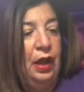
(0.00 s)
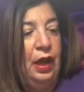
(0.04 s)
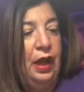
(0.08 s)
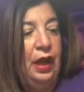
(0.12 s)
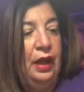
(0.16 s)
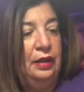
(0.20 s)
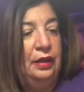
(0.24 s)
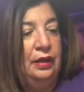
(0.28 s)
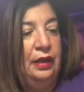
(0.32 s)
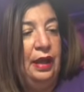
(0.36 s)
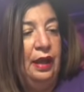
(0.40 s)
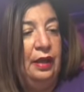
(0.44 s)

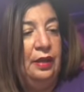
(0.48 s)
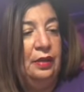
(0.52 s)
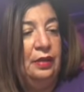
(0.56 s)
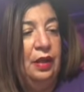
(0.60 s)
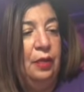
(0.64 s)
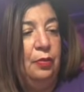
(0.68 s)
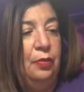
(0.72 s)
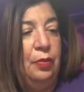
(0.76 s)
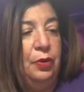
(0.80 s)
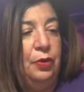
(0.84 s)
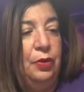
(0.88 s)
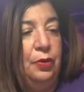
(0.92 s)
And deck
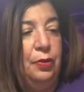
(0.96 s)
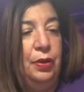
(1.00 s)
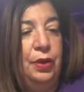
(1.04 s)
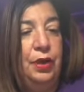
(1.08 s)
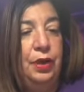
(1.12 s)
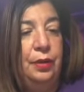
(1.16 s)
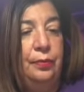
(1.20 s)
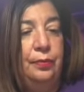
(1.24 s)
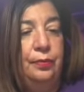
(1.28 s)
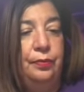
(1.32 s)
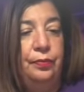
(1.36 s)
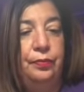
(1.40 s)
number
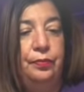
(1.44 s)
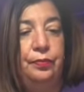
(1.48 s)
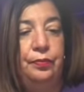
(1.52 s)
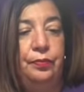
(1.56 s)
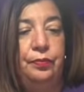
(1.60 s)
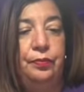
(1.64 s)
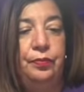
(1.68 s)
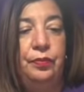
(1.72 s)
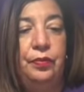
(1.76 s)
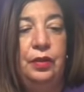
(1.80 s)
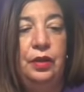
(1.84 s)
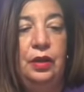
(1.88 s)
three
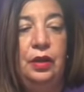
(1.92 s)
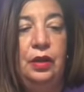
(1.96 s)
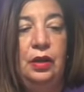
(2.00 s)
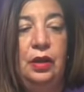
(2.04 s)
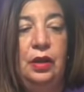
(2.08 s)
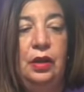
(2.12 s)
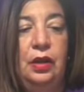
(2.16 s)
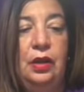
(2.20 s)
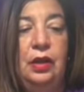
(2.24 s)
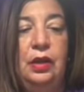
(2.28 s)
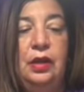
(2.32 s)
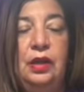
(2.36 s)

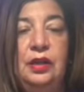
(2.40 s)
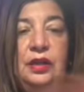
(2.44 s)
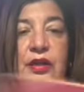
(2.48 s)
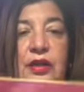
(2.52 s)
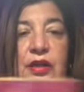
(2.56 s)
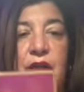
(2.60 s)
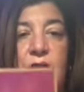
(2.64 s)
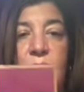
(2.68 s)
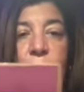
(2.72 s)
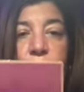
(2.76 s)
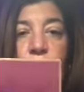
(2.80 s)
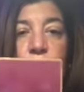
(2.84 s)

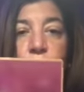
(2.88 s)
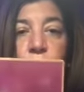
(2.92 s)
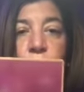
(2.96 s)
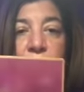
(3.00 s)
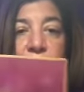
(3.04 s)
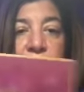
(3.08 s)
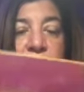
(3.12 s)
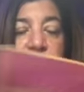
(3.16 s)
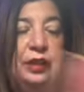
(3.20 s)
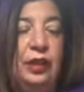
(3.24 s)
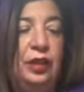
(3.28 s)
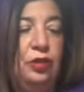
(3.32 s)
is
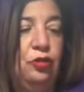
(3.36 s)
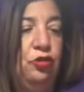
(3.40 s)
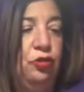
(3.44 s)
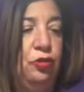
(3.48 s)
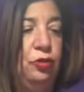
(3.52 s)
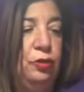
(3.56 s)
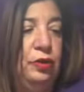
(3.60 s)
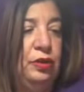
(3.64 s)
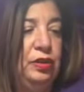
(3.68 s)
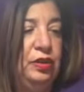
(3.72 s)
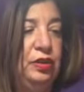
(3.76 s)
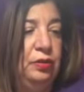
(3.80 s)
Romance
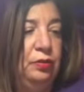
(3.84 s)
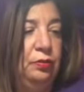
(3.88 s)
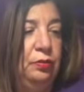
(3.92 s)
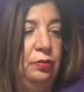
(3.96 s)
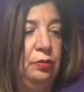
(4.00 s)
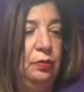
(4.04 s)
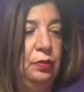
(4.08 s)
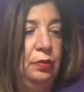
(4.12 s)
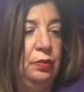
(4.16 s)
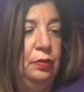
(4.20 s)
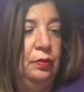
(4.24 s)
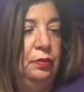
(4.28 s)
Angels.
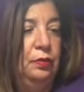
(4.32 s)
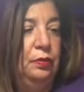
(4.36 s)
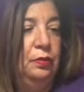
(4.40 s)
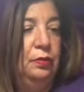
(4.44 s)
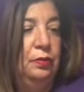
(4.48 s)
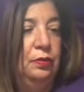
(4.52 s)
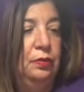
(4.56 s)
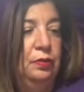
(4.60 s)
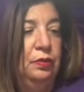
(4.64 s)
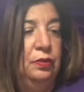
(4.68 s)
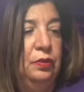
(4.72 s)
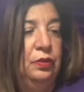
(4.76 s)

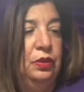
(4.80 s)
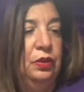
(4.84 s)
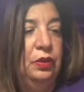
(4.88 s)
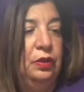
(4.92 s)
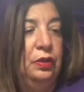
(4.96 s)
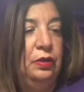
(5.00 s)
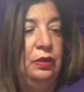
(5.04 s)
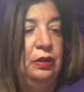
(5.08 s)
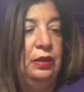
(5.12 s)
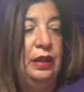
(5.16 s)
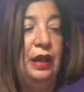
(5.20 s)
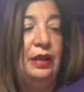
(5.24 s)

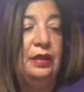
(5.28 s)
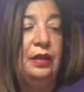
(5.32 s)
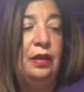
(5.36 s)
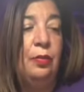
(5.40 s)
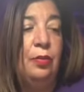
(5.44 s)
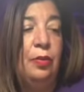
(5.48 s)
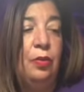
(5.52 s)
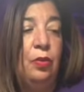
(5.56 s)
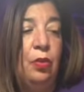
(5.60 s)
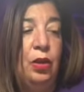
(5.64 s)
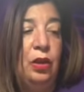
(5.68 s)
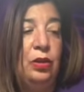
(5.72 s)
Deck
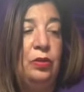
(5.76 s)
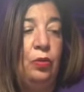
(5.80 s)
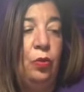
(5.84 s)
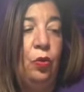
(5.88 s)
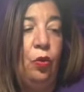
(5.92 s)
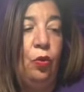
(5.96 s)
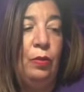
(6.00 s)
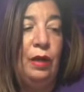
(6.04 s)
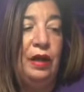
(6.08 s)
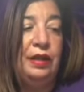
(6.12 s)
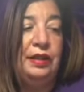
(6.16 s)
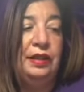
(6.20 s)
number one,
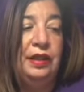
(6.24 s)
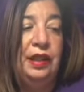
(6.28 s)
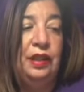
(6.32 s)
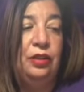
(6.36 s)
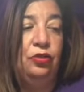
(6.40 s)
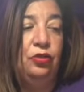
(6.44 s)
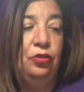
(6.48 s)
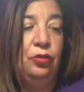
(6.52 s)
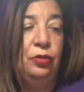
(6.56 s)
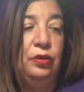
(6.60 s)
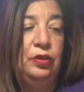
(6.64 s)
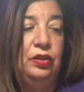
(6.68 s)
Romance
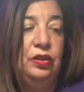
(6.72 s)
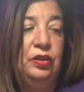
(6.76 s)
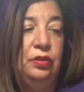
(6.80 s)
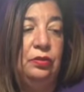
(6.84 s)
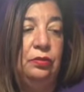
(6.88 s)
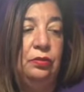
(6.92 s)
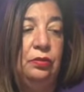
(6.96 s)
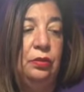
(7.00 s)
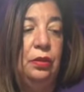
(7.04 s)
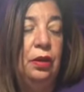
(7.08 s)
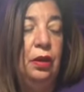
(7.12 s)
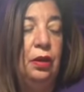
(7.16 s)
Angels.
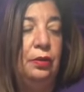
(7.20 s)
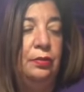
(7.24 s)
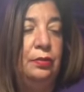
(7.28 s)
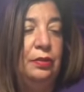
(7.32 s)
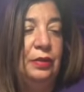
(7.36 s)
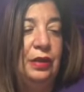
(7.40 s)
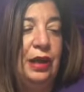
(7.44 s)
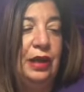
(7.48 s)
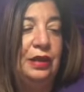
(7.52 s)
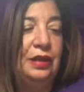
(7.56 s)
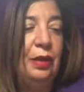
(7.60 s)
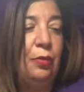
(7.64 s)
Uh,
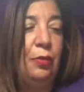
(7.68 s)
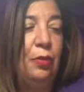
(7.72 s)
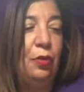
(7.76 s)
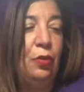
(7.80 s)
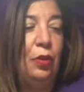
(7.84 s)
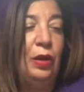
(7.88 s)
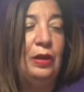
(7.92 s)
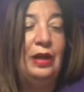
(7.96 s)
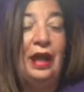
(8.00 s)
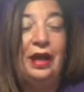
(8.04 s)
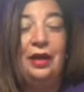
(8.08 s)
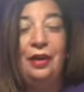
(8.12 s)
deck number
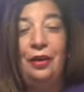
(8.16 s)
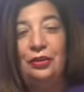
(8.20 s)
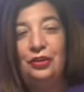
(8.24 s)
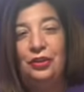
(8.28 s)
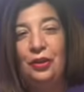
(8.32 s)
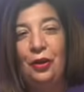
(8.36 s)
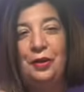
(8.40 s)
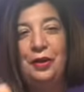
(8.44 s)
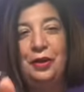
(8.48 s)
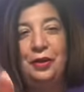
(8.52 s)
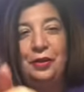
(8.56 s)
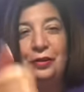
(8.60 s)
one, I,
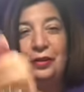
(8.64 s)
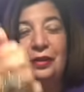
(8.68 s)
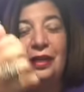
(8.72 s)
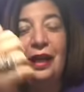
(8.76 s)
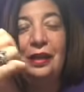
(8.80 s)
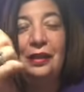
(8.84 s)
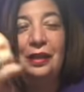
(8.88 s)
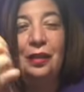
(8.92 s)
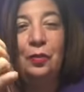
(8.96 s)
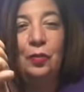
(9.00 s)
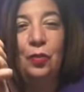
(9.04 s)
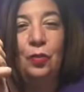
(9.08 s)
sorry.
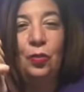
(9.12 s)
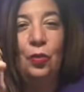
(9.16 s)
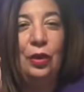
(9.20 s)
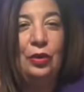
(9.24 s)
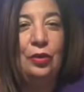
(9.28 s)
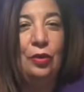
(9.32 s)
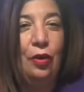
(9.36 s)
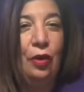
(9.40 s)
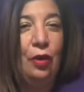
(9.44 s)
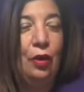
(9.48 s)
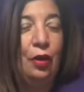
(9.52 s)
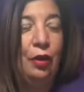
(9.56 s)
Deck number
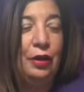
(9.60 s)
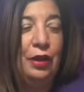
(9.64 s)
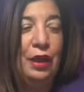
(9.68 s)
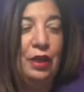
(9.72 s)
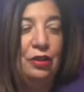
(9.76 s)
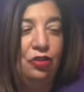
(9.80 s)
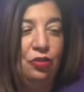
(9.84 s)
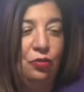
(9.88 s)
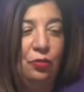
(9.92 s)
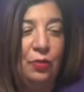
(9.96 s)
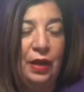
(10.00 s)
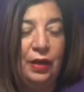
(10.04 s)
one,
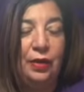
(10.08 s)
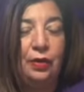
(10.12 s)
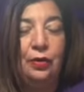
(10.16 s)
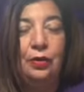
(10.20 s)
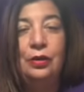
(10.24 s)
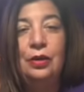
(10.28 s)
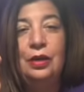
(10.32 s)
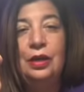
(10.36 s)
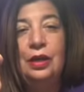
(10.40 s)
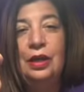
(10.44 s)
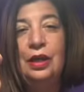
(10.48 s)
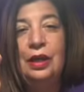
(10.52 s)
Archangel
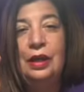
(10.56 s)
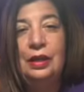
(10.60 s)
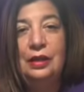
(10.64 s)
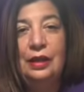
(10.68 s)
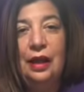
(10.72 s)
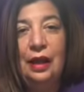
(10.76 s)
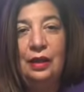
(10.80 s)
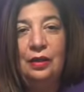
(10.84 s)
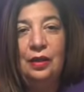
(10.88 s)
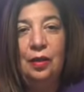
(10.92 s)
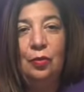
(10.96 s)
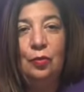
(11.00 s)
Michael.
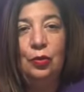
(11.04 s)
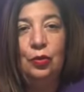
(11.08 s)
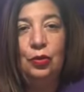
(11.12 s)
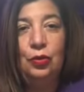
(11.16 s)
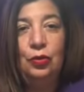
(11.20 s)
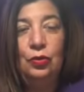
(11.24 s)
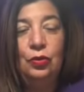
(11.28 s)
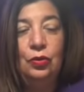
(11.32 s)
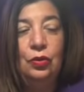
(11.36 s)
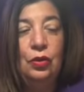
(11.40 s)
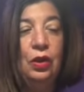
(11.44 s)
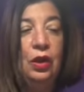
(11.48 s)
Deck number
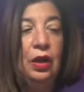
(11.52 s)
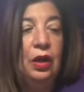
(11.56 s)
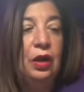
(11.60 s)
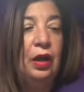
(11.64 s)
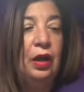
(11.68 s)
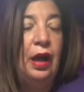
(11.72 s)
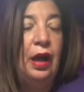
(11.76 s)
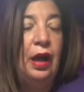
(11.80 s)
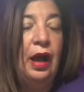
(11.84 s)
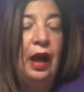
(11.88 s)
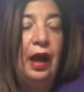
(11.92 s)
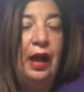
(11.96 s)
two,
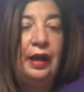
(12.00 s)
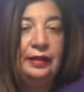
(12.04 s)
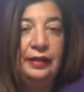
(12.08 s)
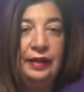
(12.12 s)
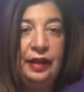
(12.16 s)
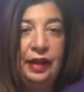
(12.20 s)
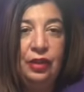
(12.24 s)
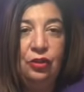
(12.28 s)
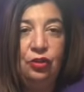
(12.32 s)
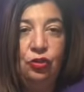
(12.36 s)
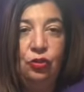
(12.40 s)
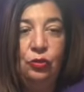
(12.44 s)

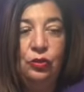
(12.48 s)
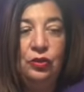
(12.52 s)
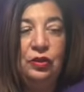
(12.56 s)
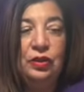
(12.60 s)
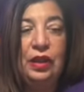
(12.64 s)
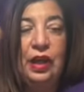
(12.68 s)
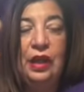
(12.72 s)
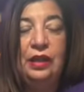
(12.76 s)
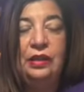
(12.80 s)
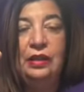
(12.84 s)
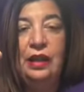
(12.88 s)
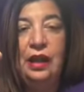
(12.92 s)
Ask Angels.
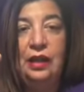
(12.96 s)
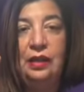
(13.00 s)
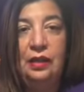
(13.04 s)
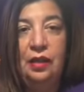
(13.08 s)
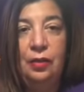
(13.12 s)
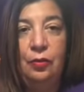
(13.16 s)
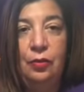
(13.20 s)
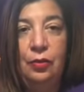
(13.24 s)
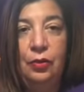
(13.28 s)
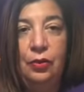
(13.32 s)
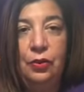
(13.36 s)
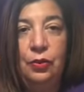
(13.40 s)
And deck
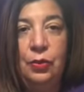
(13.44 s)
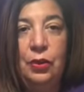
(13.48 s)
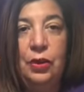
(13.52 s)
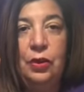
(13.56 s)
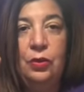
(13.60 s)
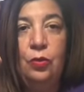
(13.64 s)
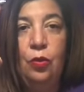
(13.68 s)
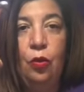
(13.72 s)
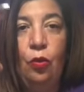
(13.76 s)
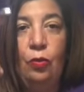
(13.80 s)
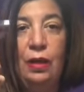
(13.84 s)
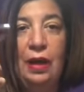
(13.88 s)
number three,
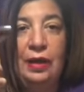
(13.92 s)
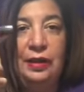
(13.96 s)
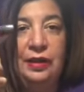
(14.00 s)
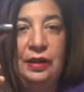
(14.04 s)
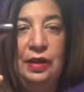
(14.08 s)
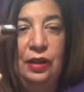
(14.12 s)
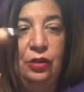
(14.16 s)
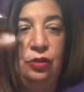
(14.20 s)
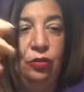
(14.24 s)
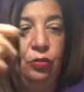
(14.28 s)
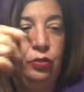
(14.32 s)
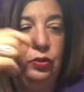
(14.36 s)
Romance
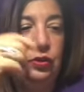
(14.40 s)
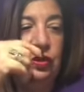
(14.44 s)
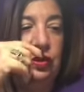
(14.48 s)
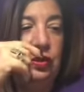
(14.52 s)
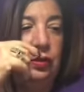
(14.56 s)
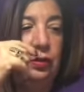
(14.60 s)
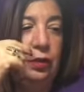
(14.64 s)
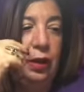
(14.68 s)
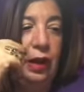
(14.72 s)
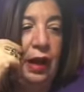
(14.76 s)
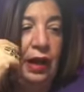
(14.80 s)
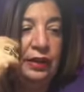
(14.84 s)
Angels.
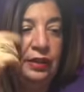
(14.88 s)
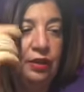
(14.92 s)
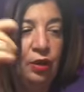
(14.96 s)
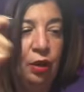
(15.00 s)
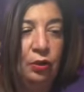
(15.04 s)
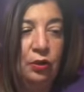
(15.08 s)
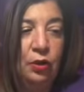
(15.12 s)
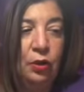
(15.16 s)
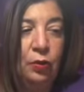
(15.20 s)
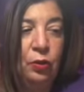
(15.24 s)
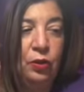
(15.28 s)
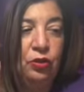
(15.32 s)
Ask
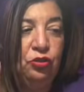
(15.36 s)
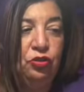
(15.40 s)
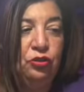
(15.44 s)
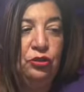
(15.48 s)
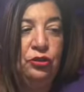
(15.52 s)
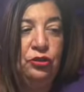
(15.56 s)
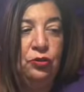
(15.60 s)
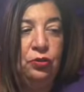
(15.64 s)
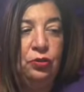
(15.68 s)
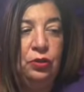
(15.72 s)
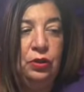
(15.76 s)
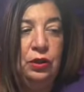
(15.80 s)
all the
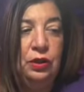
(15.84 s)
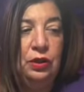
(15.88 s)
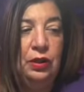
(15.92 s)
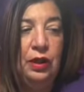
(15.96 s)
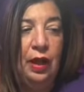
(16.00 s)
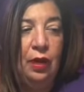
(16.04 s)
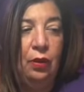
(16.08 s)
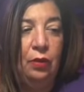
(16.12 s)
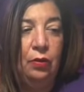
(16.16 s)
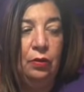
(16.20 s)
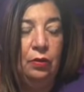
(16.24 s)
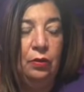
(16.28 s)
questions you need
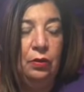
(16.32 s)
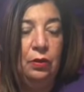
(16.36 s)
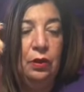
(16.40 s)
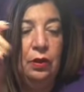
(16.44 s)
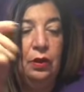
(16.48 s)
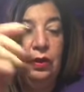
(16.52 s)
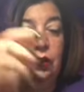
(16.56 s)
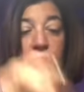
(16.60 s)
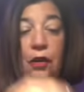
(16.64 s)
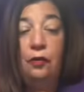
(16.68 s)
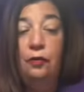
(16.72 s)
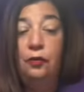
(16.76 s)
now.
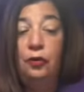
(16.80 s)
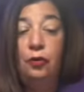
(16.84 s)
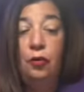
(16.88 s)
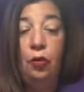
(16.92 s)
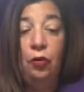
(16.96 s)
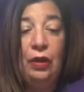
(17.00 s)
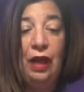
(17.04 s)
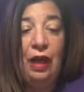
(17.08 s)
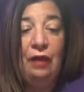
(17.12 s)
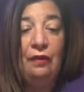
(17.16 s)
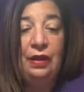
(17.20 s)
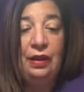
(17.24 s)
If you
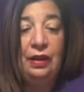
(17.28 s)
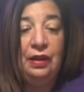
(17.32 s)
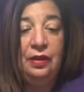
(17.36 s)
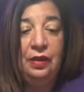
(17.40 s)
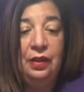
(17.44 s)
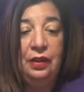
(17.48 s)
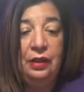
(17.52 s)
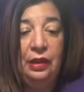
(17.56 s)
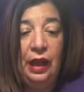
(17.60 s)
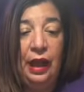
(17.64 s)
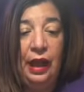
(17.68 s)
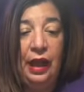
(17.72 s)
don't have
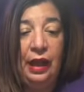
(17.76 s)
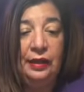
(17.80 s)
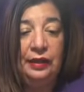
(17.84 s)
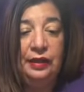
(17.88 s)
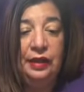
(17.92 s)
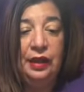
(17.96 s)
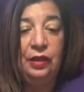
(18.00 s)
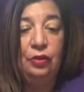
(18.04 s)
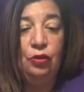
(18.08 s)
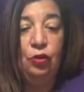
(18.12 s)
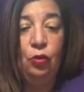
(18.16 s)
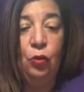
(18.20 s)
anything to
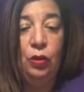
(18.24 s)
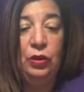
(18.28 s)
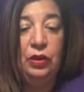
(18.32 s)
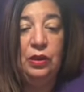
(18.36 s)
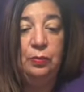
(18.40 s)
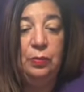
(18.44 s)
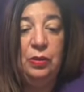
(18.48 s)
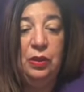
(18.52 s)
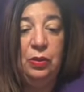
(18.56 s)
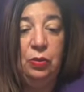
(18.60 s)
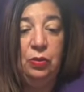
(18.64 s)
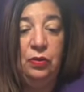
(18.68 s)
ask and you want
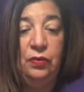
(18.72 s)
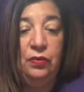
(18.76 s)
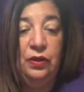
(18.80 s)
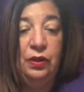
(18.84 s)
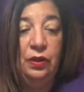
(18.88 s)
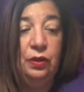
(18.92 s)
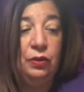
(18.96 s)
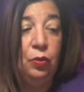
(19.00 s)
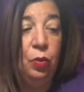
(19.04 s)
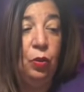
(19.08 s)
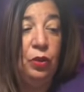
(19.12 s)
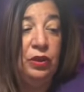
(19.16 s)
to be
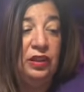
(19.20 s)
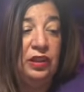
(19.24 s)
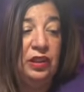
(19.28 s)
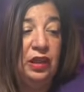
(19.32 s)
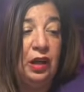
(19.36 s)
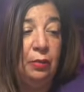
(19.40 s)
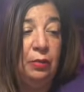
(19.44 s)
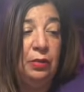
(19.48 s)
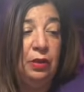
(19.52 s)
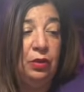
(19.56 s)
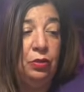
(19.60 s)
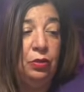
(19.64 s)
revealed what's
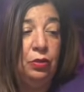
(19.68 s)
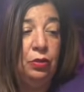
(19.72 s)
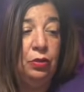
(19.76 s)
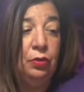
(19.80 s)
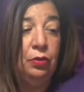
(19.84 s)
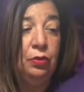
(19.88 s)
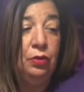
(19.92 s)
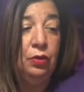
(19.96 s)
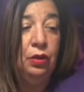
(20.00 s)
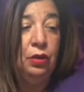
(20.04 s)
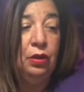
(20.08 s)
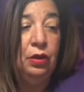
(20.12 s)
coming to
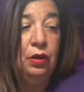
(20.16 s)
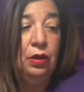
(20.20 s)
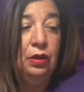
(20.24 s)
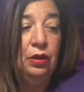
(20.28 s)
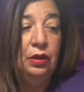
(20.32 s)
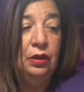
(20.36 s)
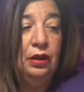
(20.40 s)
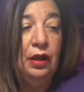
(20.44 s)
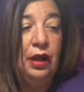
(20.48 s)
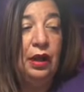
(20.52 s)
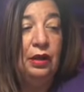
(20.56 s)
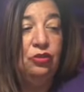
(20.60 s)
you,
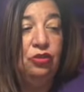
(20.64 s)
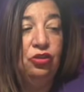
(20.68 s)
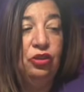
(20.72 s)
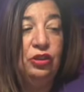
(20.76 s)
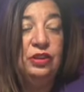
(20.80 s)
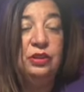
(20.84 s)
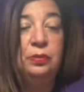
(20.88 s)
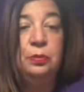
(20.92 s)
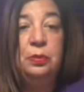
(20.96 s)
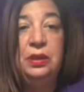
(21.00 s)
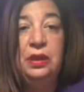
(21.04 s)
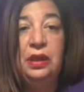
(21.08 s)
then
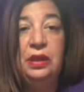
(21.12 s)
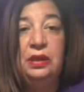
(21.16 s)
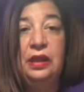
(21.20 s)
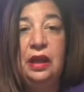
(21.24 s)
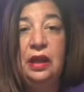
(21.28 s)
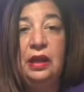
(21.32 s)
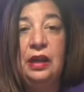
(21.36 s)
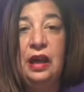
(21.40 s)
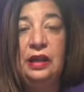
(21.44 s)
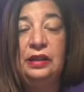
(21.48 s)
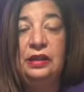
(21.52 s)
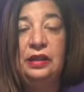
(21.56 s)
just be it
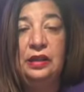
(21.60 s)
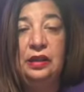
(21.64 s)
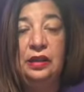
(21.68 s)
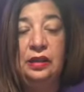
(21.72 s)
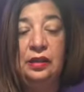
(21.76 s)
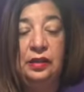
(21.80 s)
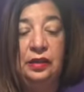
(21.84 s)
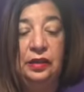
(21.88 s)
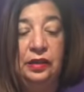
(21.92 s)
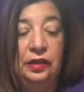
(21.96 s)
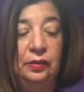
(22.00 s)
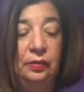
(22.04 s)
as it
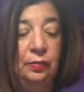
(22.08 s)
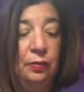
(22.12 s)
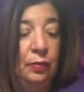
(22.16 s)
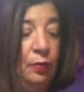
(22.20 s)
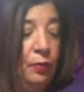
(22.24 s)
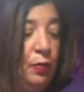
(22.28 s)
is.